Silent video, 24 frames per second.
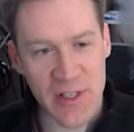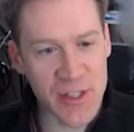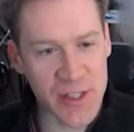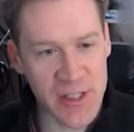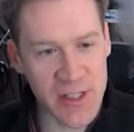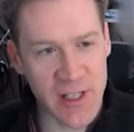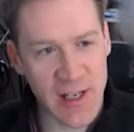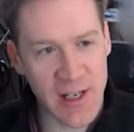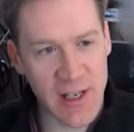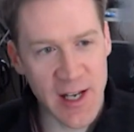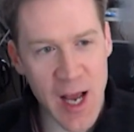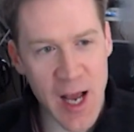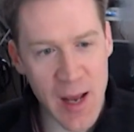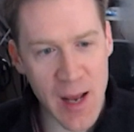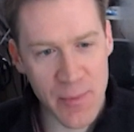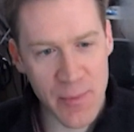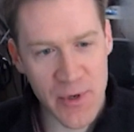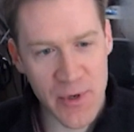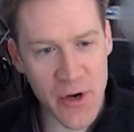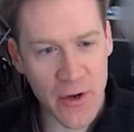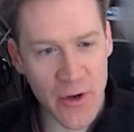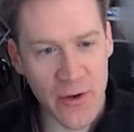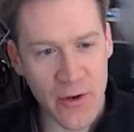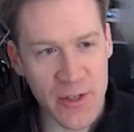It's just like an
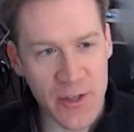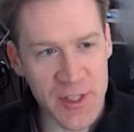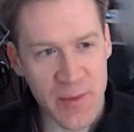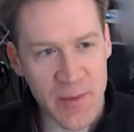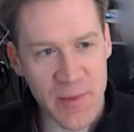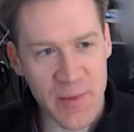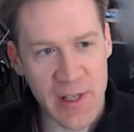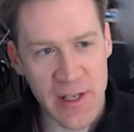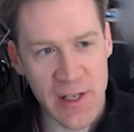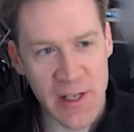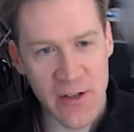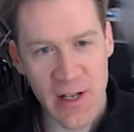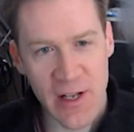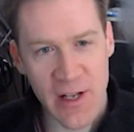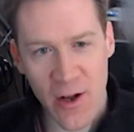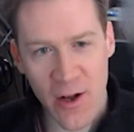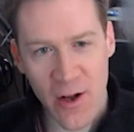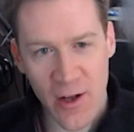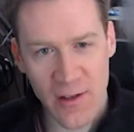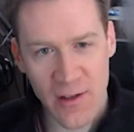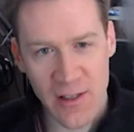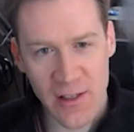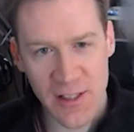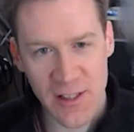opcode or something. You need
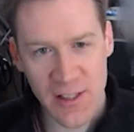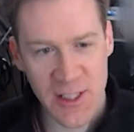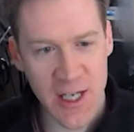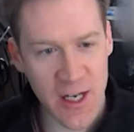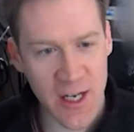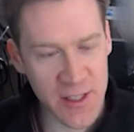all this